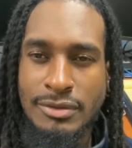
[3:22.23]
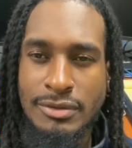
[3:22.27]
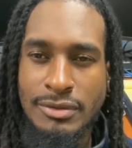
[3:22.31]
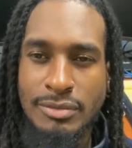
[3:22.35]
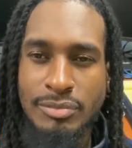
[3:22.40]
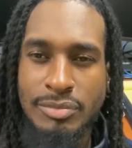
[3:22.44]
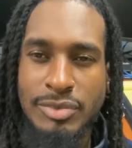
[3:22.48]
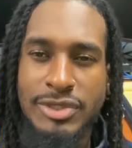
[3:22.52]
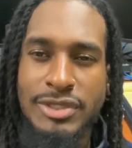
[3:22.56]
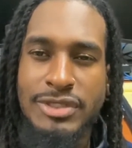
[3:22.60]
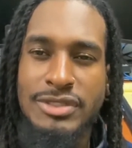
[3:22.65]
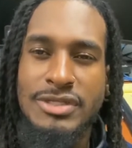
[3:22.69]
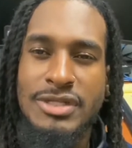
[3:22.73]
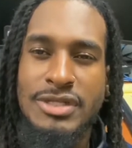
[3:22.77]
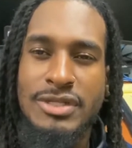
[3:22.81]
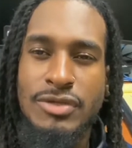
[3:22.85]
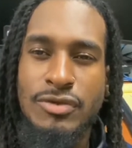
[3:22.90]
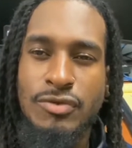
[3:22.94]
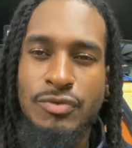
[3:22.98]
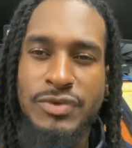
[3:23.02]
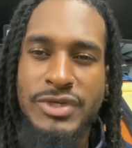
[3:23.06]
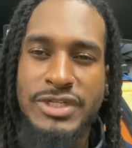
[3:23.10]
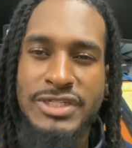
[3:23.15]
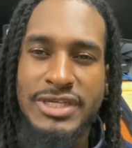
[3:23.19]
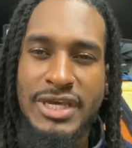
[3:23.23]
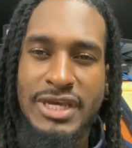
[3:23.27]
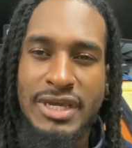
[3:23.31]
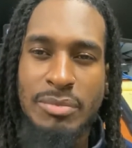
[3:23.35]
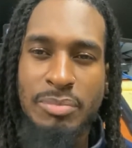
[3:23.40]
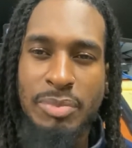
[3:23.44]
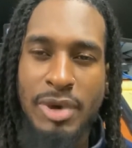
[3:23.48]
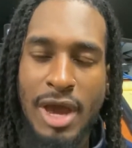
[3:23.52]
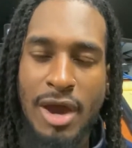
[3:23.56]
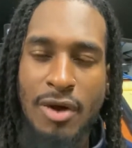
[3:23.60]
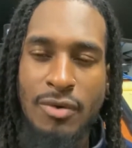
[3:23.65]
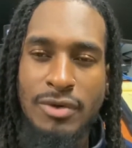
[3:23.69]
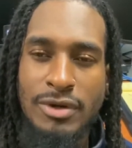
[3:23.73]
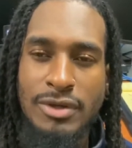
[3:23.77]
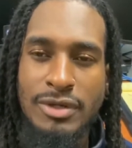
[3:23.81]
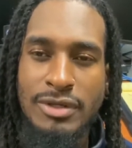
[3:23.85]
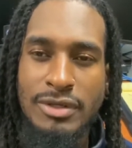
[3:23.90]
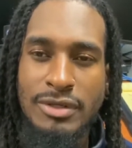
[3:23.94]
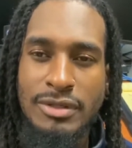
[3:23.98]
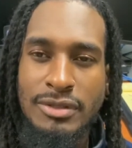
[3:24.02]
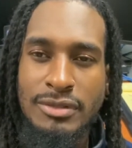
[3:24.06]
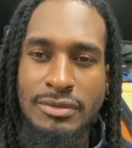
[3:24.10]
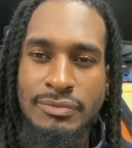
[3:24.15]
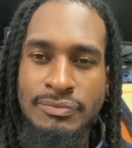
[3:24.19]
because then you retain power
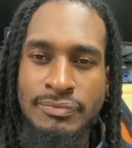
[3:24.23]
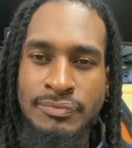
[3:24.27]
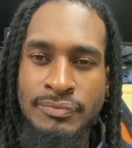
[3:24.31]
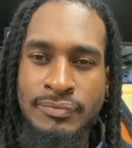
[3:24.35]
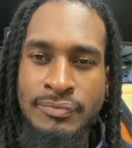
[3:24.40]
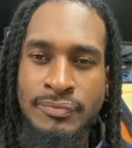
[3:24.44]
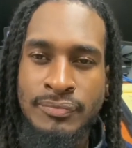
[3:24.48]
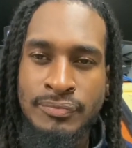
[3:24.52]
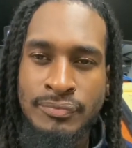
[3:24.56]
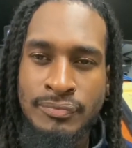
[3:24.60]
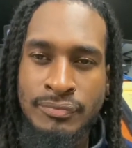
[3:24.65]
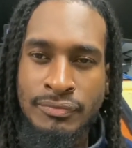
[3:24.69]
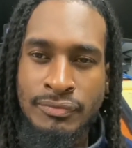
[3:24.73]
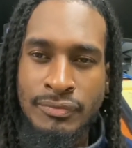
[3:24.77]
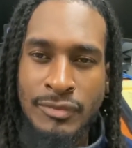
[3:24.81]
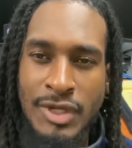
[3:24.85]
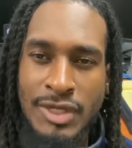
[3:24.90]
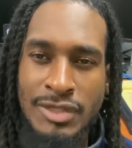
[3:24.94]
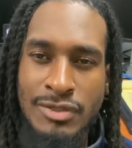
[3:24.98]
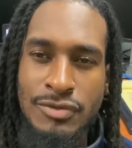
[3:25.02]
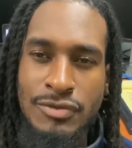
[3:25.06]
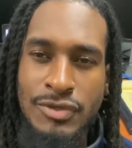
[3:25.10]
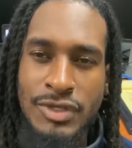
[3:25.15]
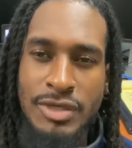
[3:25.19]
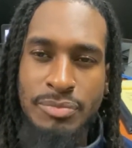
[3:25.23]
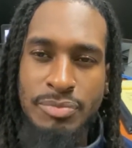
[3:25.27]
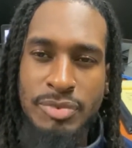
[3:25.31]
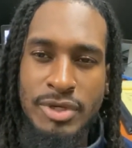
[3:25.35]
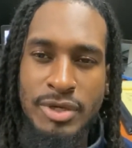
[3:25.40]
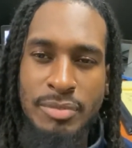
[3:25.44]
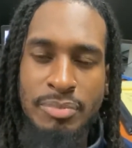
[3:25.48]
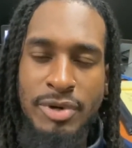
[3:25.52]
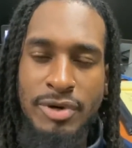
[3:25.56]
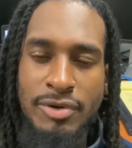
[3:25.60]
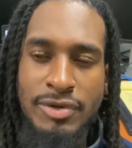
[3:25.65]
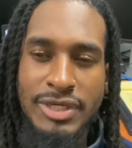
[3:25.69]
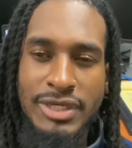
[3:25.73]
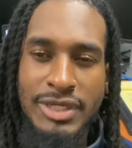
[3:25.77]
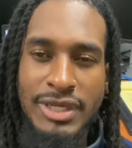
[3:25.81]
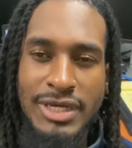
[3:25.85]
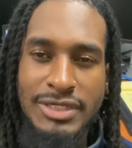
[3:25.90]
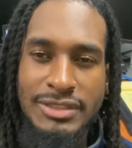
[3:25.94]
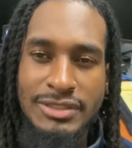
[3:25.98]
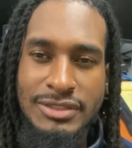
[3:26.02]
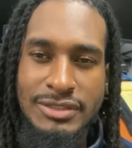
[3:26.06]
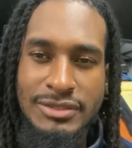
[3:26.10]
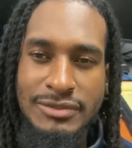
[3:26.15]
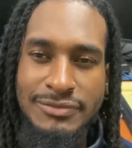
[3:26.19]
and you keep your opponent
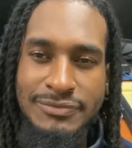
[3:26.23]
guessing.